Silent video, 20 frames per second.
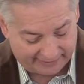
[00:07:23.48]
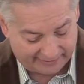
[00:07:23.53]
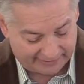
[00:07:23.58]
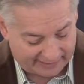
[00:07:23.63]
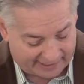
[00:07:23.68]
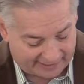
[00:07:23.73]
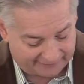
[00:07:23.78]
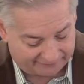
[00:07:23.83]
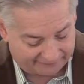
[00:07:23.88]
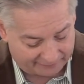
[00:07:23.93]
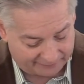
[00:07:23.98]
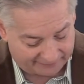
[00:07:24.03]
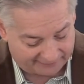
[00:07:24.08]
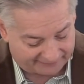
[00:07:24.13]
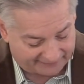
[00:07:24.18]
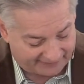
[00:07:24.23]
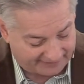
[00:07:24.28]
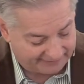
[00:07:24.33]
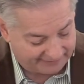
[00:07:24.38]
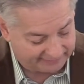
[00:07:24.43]
not for the
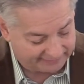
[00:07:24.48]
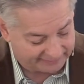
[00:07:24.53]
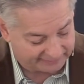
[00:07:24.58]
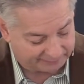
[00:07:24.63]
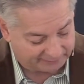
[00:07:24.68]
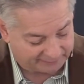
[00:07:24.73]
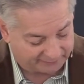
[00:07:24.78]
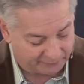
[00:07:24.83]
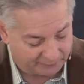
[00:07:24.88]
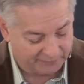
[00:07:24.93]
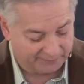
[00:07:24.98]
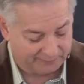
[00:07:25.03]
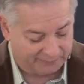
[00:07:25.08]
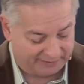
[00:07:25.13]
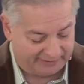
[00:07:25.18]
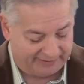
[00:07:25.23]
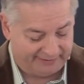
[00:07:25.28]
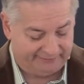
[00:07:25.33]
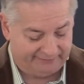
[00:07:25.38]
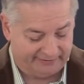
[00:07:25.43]
faithless, but for the
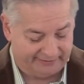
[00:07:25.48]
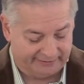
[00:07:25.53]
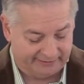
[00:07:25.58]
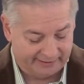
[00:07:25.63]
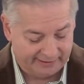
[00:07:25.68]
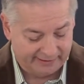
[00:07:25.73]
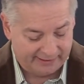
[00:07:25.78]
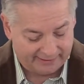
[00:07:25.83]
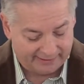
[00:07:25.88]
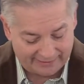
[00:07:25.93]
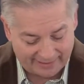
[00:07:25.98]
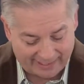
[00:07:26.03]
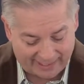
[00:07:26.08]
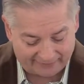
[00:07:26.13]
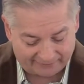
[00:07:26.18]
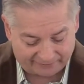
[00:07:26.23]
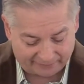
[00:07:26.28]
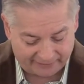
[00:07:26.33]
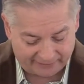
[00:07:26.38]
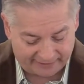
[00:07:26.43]
believing,
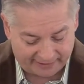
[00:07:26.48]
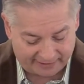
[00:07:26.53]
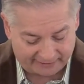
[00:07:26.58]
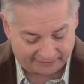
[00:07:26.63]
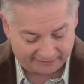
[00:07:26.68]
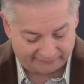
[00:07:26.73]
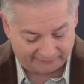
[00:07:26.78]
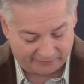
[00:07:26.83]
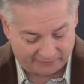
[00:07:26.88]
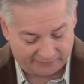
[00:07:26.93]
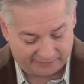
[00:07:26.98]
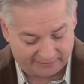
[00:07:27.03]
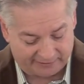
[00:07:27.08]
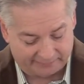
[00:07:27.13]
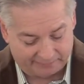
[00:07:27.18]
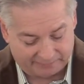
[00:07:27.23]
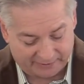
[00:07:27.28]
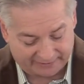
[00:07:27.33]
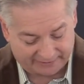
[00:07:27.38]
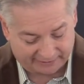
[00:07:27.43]
not for the
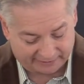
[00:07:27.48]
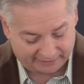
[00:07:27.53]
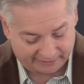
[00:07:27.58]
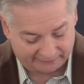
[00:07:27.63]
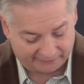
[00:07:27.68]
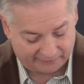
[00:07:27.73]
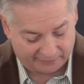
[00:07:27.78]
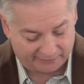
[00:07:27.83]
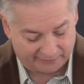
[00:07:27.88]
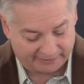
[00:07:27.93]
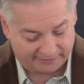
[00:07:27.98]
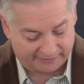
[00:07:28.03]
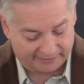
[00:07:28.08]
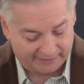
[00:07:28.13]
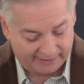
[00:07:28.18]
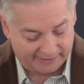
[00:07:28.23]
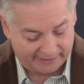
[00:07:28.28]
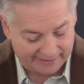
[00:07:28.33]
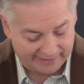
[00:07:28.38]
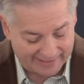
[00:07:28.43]
unconverted, but the converted,
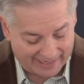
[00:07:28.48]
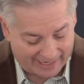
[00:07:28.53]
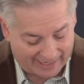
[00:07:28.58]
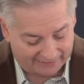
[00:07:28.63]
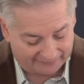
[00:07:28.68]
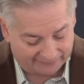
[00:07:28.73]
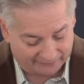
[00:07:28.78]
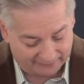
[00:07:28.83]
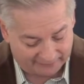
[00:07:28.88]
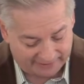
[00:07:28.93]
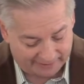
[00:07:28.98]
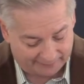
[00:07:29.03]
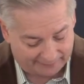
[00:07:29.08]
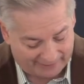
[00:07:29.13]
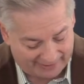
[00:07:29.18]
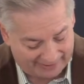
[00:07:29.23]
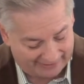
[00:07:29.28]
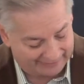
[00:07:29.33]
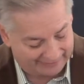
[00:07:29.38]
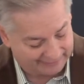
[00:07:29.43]
not for the
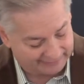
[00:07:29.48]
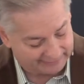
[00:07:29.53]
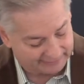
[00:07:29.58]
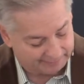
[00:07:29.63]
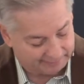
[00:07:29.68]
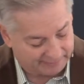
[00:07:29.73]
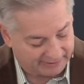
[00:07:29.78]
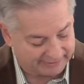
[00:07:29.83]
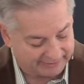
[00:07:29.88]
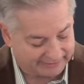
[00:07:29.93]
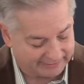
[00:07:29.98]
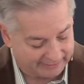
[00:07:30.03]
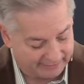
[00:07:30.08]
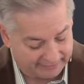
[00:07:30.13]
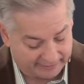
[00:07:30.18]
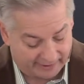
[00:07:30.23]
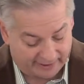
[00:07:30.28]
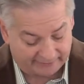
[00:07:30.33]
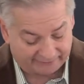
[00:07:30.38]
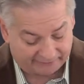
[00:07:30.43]
impenitent, but
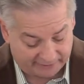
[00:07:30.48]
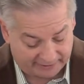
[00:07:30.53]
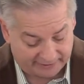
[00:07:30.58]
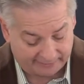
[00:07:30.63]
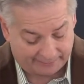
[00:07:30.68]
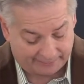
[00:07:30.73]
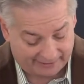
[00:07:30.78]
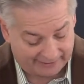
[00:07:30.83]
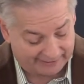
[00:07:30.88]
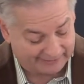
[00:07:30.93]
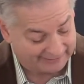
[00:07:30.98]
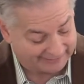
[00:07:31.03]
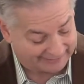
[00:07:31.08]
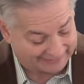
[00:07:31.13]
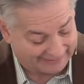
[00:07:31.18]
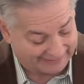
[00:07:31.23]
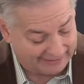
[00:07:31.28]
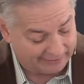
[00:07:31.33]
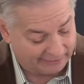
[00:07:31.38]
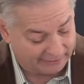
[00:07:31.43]
not for the impenitent
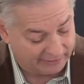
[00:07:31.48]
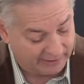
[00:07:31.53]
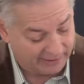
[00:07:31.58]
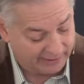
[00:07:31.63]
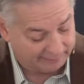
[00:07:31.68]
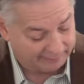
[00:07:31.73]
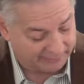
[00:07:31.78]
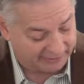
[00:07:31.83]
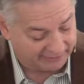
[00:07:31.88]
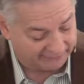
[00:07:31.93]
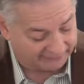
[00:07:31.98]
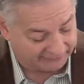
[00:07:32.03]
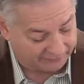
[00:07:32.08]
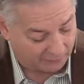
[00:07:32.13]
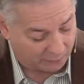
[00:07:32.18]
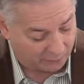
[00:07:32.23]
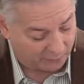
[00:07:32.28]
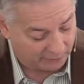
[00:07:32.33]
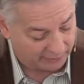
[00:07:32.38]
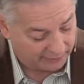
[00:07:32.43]
sinner, but
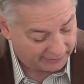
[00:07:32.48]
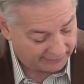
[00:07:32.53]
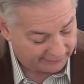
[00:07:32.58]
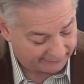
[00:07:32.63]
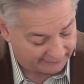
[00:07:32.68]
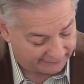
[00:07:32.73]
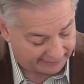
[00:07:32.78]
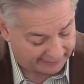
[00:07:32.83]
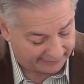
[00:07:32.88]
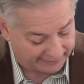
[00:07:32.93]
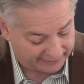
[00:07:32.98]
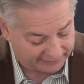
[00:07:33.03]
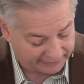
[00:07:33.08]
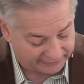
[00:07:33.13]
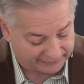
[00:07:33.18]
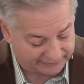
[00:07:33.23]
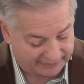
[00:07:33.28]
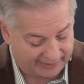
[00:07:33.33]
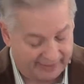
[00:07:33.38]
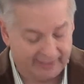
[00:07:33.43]
for the
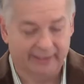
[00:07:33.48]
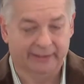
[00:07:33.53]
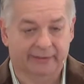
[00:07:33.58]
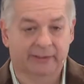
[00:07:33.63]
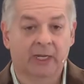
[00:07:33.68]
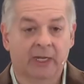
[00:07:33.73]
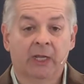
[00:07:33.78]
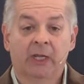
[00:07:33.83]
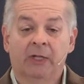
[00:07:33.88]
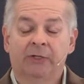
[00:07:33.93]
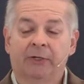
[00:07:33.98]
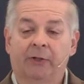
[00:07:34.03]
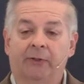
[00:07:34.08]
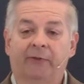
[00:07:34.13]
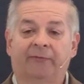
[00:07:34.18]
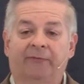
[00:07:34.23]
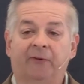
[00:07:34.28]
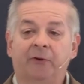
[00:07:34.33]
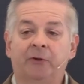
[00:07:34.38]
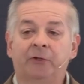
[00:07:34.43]
saint. So
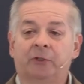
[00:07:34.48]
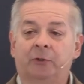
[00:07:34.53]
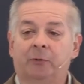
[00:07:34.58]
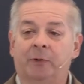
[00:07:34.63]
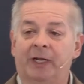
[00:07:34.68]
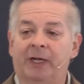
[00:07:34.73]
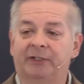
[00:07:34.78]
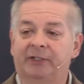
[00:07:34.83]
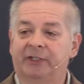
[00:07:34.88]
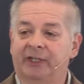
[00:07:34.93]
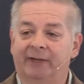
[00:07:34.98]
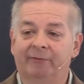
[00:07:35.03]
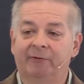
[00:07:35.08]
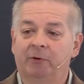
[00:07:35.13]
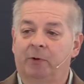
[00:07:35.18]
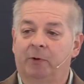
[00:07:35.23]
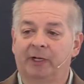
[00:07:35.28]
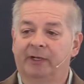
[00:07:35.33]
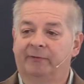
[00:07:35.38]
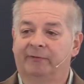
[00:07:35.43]
the first question every
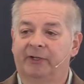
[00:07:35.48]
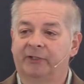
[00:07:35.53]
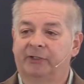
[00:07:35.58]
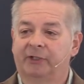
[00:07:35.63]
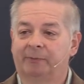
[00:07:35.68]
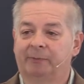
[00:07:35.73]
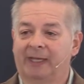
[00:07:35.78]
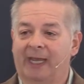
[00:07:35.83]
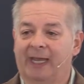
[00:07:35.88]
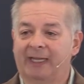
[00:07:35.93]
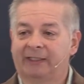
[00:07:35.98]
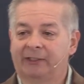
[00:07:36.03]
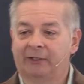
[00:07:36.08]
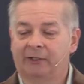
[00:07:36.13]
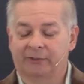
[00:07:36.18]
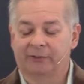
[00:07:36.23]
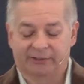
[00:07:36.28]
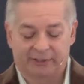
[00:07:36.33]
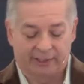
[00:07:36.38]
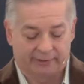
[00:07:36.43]
one of us should be asking
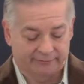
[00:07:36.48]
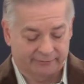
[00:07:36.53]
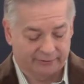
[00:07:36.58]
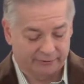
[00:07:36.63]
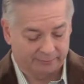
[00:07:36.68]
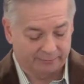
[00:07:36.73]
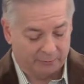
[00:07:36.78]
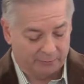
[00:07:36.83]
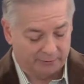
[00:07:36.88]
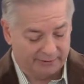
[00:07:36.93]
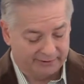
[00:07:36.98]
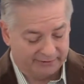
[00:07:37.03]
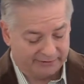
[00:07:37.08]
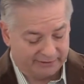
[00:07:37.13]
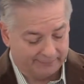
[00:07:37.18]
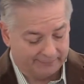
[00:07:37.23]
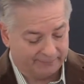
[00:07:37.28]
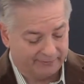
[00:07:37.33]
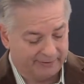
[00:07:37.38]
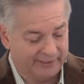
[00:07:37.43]
ourselves this morning is
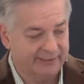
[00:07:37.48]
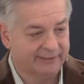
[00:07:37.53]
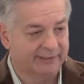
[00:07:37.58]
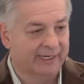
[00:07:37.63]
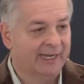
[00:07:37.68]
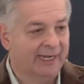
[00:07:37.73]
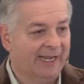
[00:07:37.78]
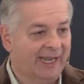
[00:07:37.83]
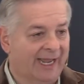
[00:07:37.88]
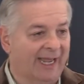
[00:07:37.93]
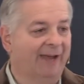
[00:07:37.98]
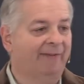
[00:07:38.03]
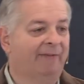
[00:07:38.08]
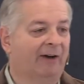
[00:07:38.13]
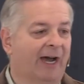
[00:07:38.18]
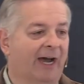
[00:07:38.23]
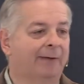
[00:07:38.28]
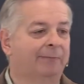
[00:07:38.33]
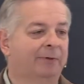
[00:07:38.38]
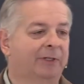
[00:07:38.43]
simply this Have
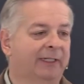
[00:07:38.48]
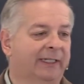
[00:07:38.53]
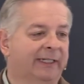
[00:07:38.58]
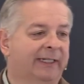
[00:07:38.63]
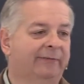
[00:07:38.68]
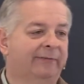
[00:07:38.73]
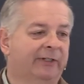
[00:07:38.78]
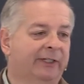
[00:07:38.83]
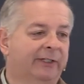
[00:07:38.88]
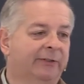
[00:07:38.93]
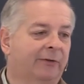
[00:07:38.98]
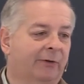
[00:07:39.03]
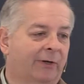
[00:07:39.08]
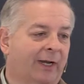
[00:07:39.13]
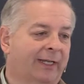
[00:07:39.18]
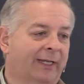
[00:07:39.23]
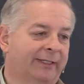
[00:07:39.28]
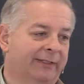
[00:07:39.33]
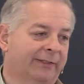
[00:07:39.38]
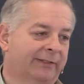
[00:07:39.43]
I believed in
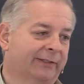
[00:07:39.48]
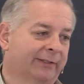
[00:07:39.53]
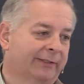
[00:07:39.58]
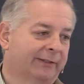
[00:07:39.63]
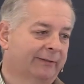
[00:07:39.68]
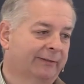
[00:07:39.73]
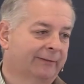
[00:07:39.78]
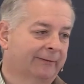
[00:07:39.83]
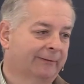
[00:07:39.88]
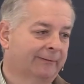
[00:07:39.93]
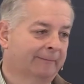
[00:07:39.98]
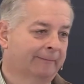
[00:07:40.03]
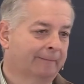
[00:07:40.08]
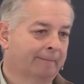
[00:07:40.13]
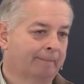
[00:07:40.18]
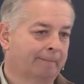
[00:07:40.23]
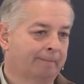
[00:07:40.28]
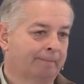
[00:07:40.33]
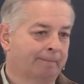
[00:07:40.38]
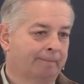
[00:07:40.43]
Christ?
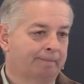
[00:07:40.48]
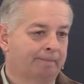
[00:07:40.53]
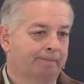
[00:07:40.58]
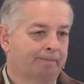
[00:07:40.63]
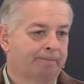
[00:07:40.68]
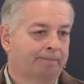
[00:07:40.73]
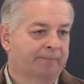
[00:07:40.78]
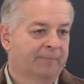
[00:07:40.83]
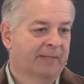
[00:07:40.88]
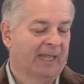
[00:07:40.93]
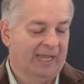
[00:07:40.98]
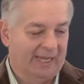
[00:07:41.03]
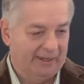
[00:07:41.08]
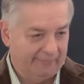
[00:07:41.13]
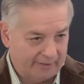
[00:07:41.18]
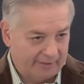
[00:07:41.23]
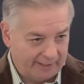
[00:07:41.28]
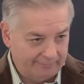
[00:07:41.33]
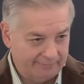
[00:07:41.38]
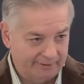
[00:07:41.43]

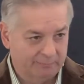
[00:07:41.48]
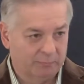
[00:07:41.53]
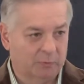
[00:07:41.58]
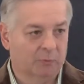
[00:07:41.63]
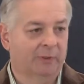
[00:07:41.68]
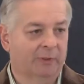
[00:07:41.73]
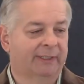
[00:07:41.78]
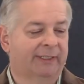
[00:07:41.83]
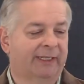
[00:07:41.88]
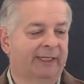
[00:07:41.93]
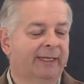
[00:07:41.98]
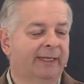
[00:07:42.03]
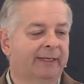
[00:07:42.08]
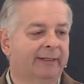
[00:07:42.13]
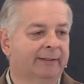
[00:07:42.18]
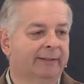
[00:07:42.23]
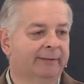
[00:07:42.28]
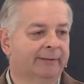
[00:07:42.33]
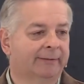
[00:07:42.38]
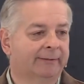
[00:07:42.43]
Have I been born
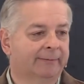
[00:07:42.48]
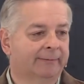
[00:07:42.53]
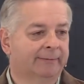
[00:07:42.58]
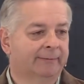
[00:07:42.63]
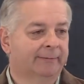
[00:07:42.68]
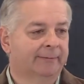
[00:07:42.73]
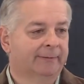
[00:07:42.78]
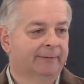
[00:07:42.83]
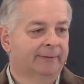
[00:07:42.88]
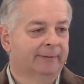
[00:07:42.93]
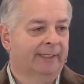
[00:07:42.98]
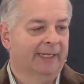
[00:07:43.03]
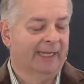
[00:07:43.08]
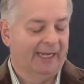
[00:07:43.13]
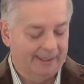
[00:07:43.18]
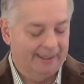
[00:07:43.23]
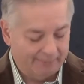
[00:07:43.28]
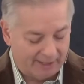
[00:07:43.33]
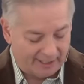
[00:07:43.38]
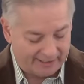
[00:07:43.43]
again?
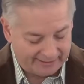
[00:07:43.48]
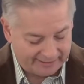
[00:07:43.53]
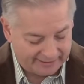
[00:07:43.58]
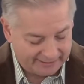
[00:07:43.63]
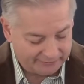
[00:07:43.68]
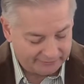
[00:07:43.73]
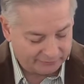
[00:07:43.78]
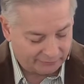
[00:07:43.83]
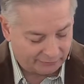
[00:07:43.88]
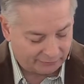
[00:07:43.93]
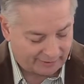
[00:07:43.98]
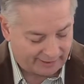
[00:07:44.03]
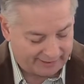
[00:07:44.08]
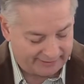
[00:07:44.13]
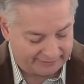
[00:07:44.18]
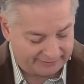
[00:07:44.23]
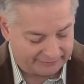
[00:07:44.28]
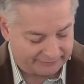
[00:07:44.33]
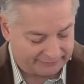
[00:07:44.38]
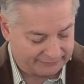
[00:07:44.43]
Am I in
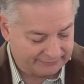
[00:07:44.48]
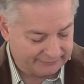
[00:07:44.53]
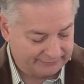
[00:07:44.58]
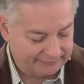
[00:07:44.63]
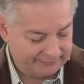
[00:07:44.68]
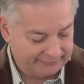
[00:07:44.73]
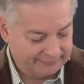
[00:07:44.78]
Christ?